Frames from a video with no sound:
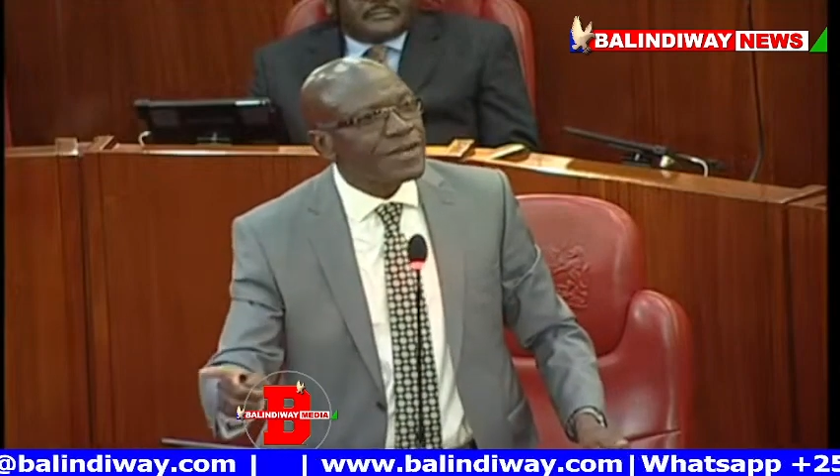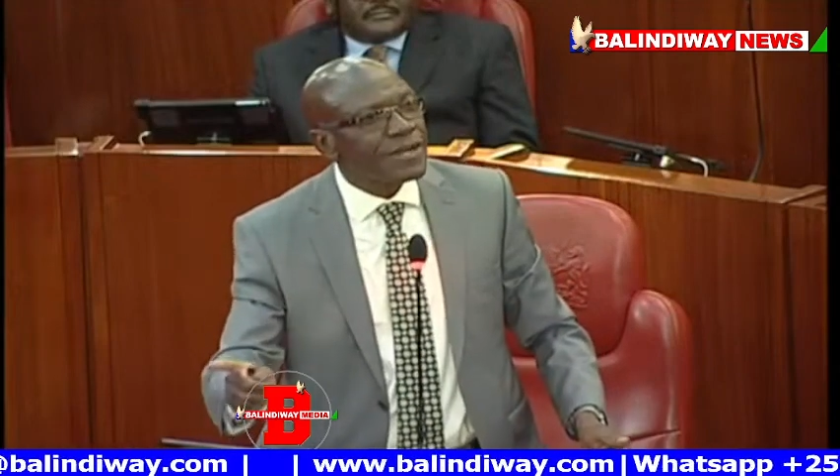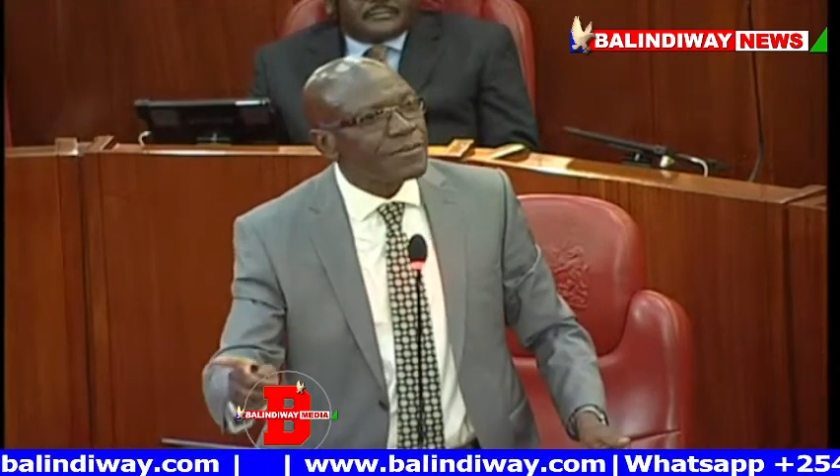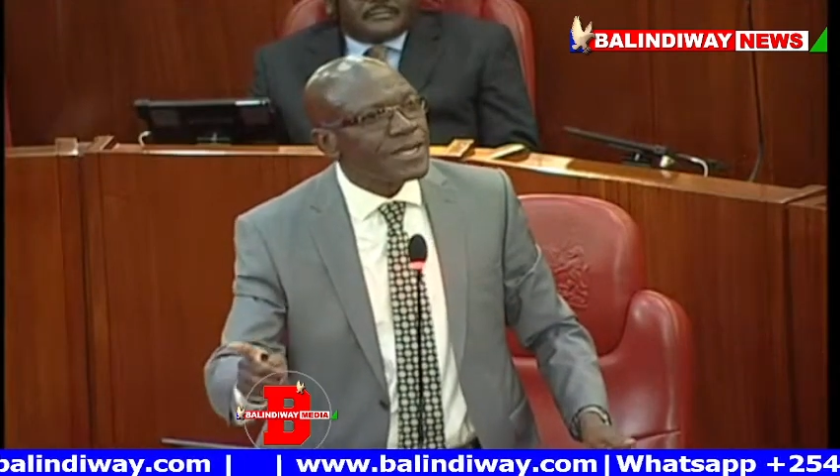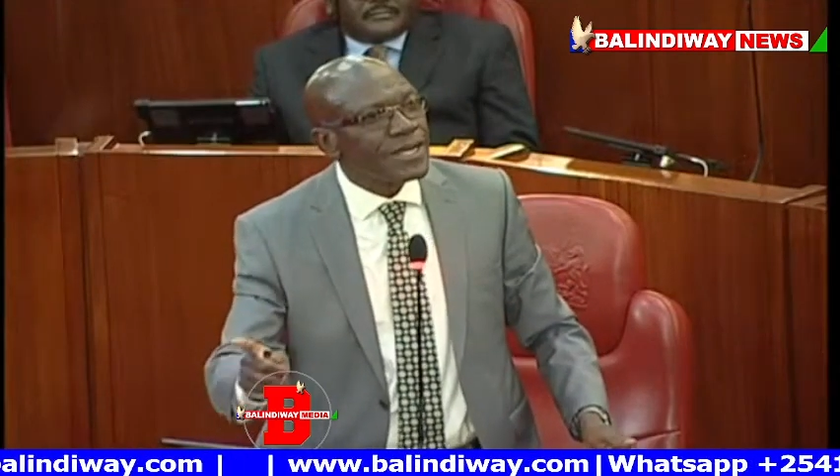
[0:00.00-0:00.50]

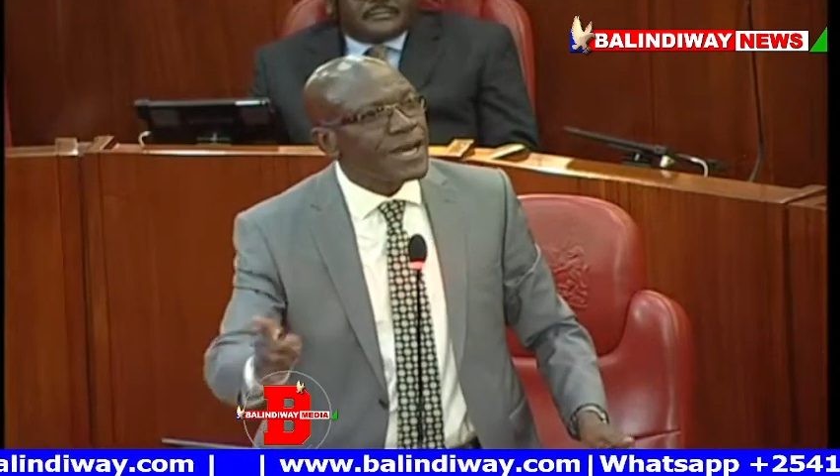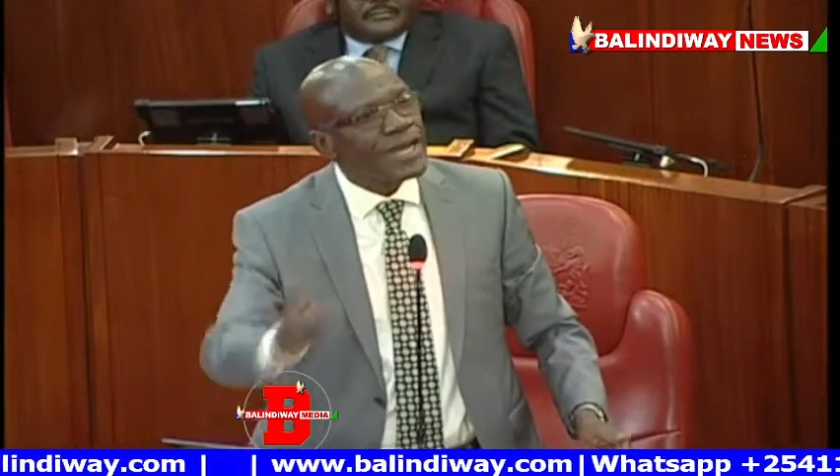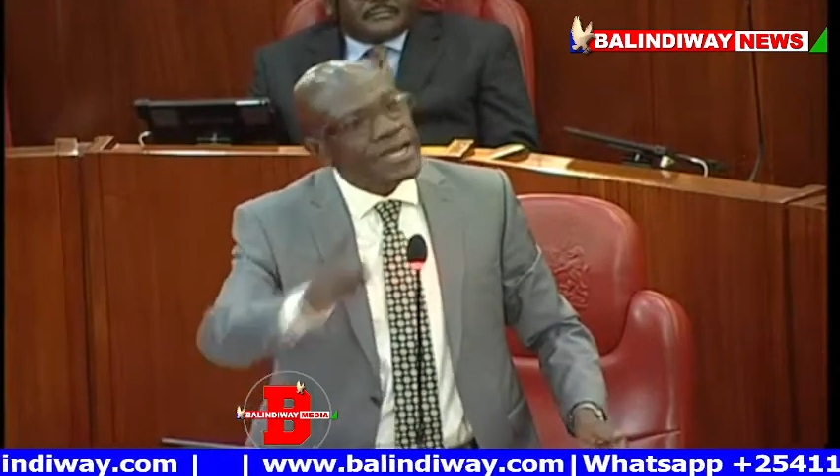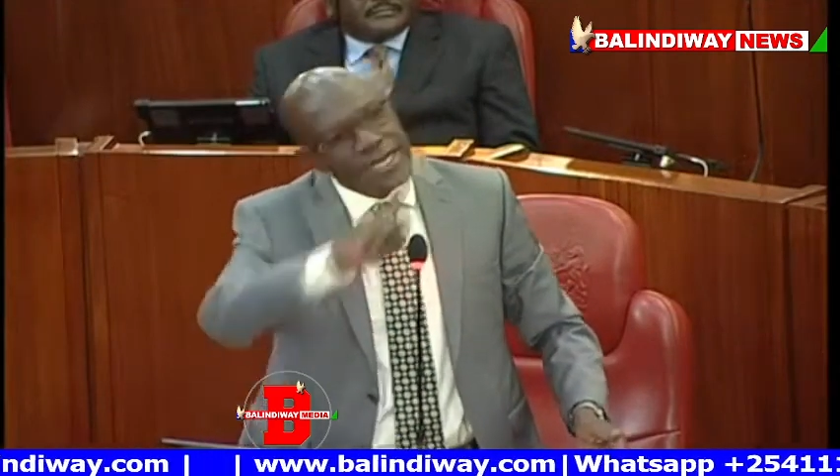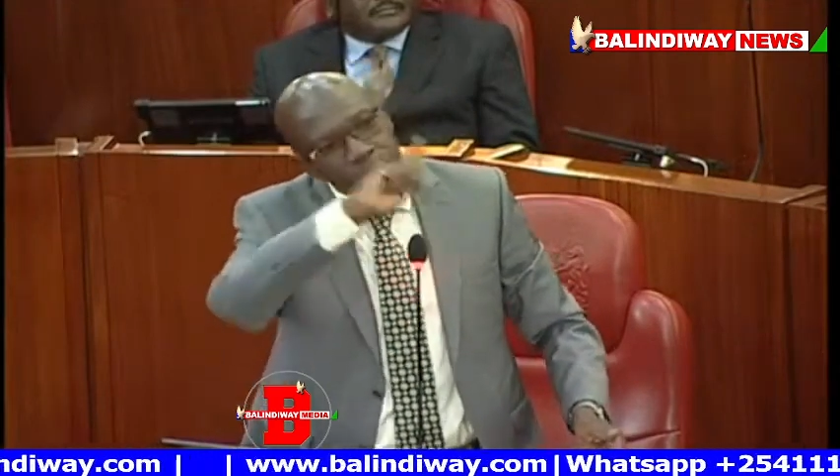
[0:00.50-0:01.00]
Kakamega
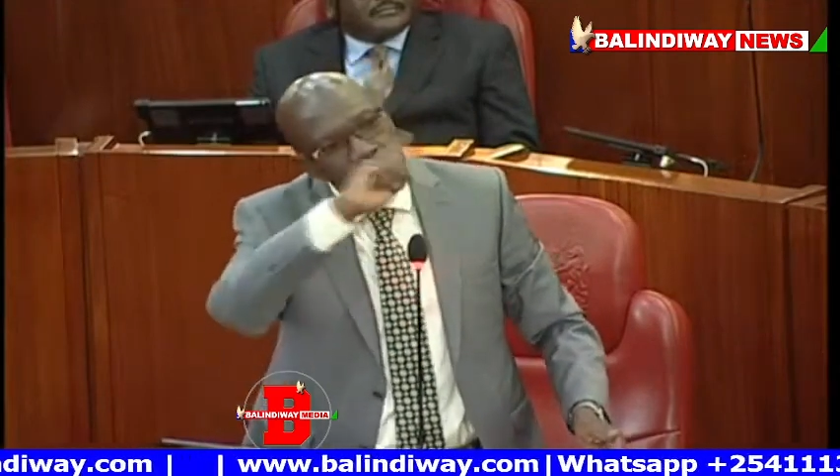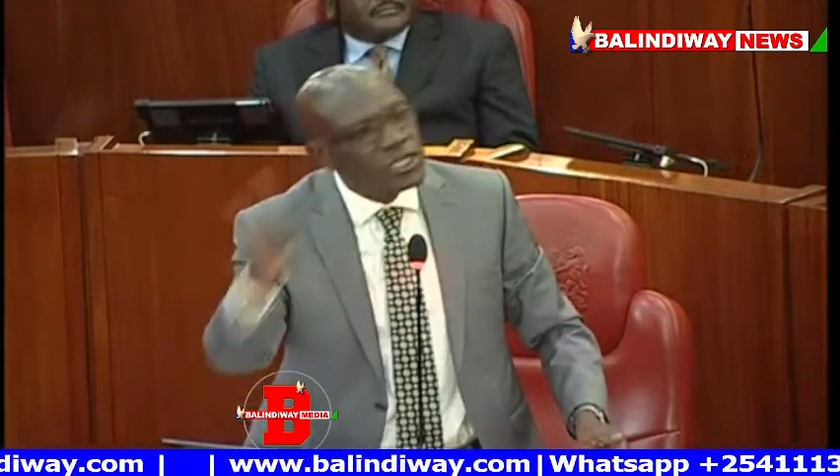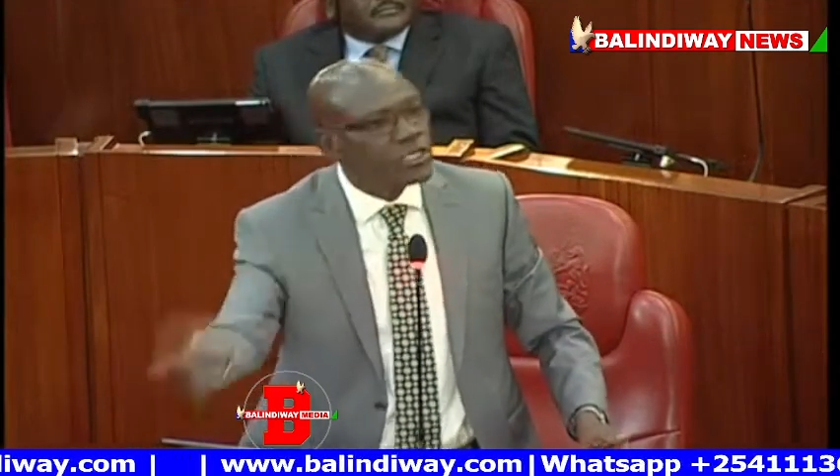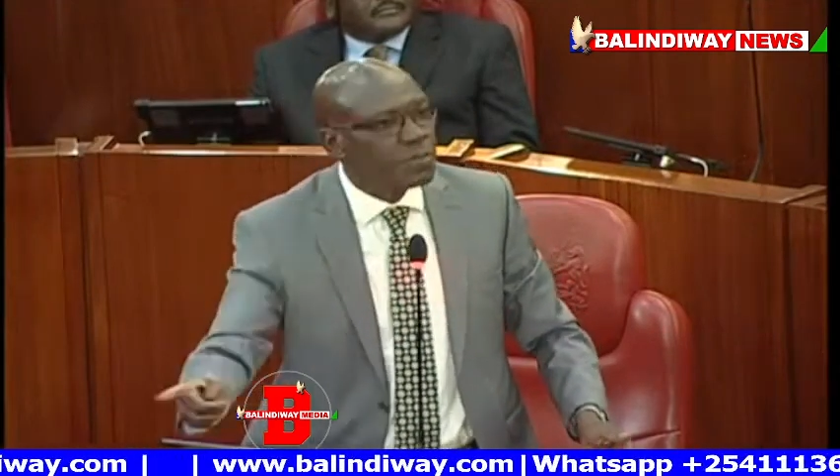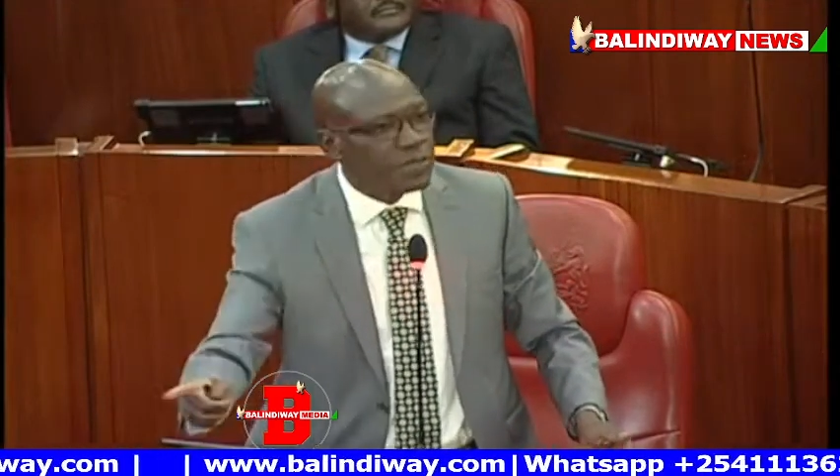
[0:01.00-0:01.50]
in
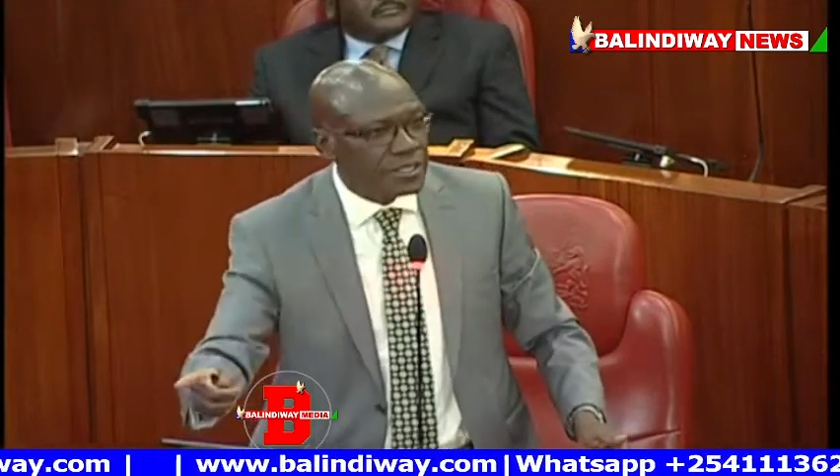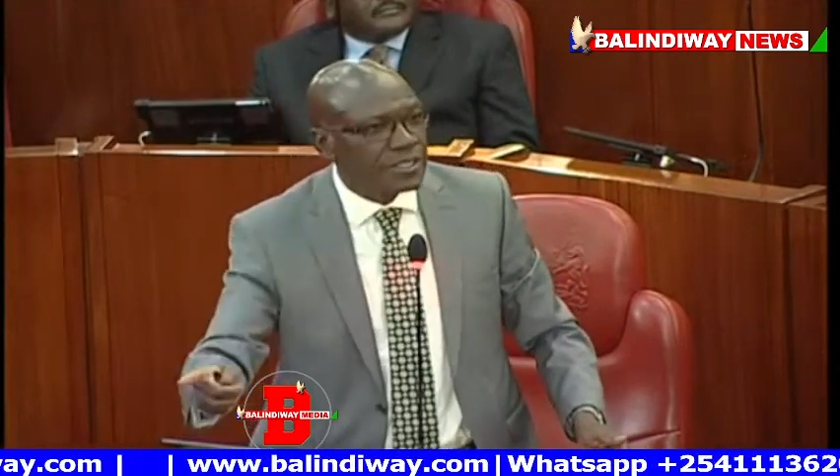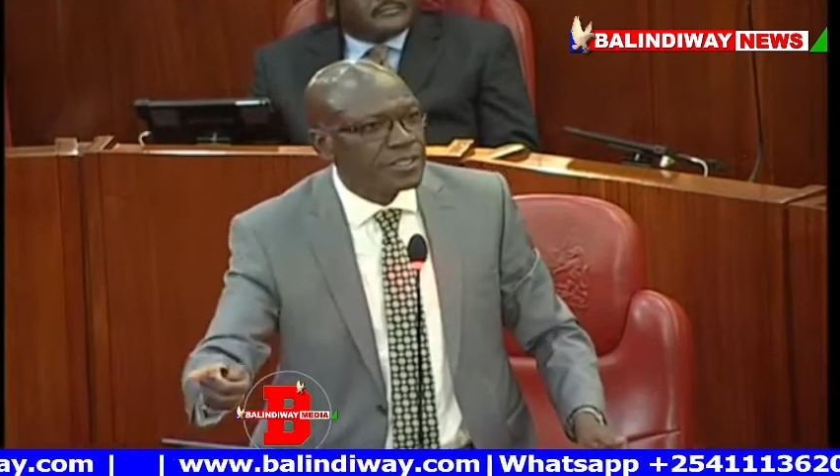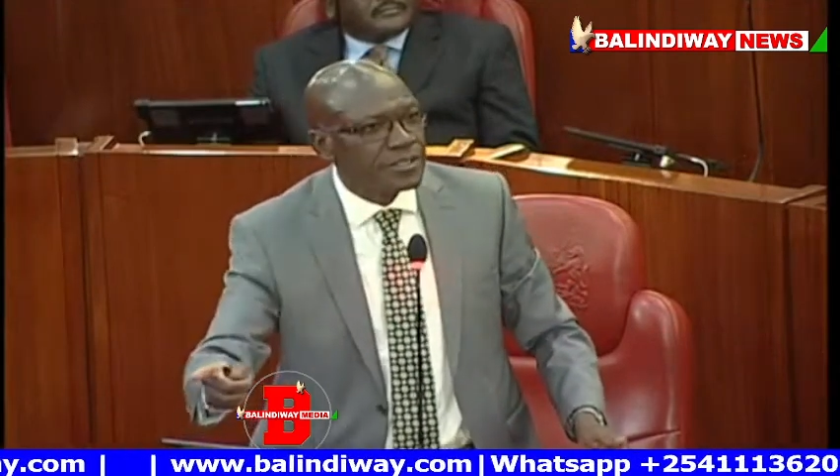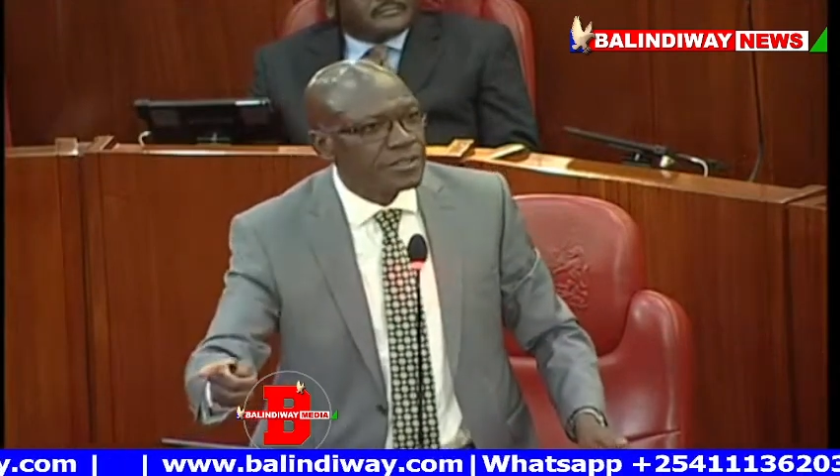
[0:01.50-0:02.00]
Moyes Bridge,